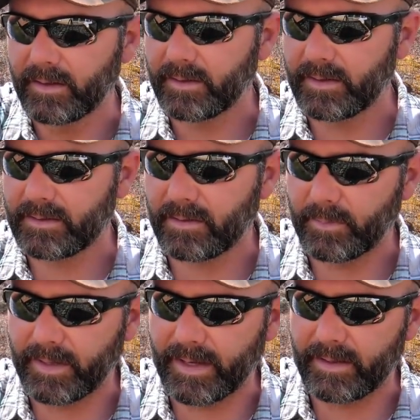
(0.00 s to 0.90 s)
these little
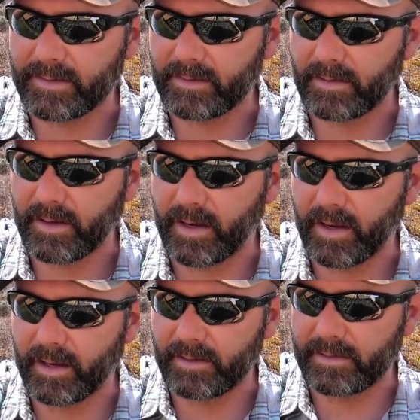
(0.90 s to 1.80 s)
plants
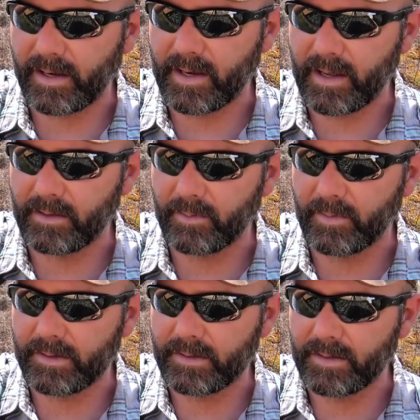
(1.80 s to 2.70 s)
and take out the
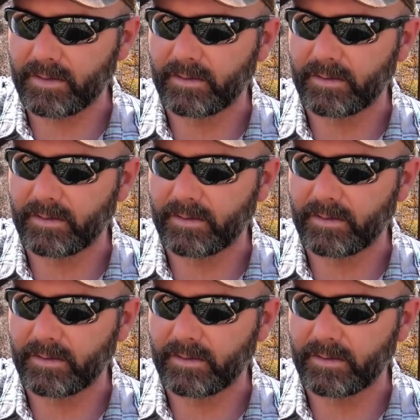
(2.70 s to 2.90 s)
ones